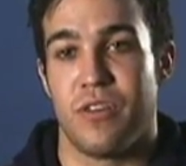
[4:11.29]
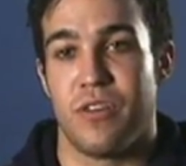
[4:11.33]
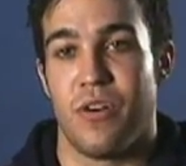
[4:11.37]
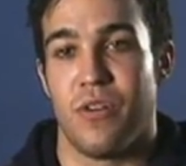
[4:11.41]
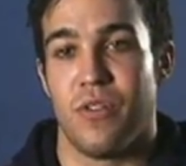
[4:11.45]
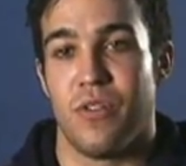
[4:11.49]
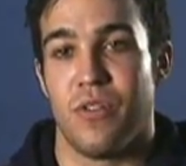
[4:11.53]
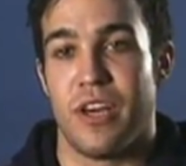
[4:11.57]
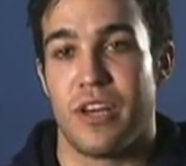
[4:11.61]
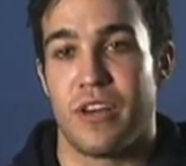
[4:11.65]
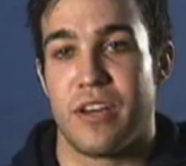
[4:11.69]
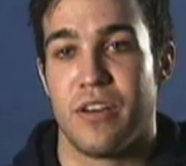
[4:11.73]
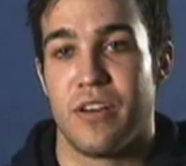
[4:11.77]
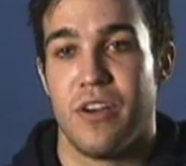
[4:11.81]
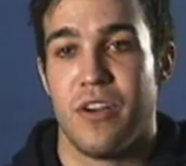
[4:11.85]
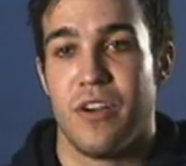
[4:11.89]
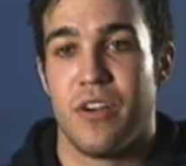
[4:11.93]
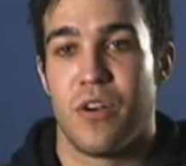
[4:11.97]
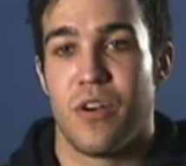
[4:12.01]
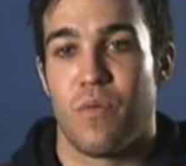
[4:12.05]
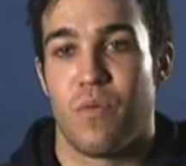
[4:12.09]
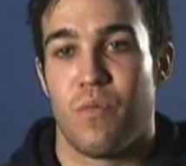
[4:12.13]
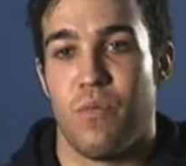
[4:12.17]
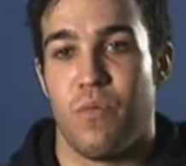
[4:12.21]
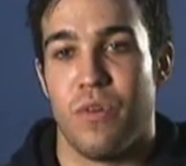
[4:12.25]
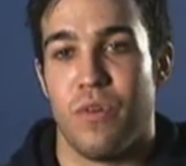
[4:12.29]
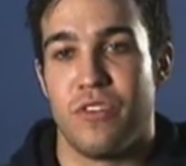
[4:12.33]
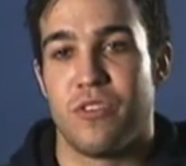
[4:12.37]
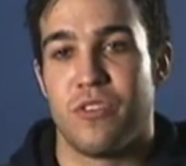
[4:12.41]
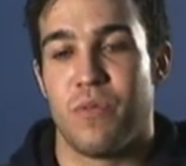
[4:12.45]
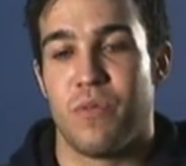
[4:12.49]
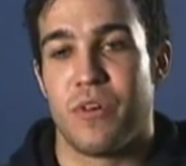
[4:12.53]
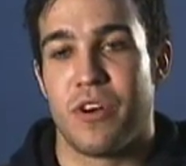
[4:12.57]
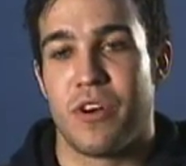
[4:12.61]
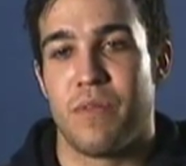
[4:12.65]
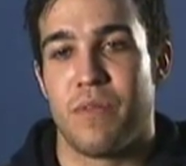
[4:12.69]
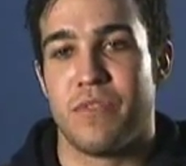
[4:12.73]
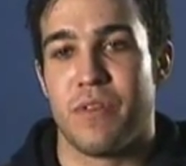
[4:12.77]
Like, when
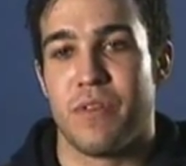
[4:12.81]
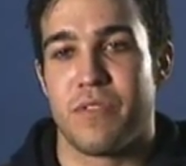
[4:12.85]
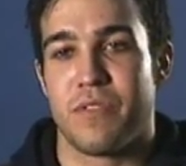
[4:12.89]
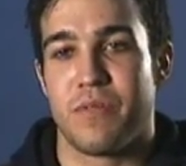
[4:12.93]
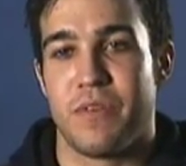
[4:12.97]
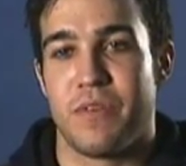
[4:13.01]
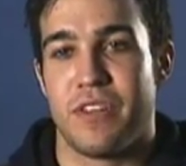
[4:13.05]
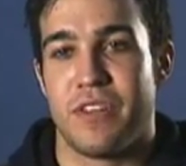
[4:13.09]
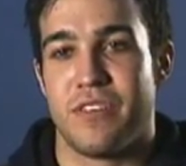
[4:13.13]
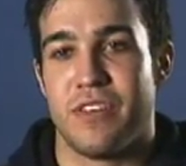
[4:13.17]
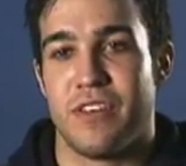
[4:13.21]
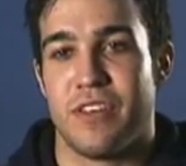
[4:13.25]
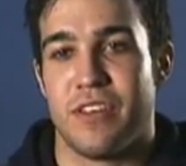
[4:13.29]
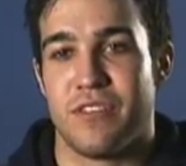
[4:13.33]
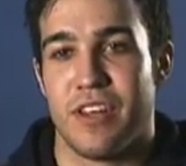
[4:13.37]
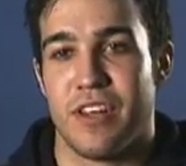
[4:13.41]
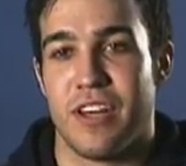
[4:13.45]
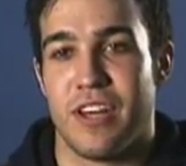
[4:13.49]
someone comes up to me and says,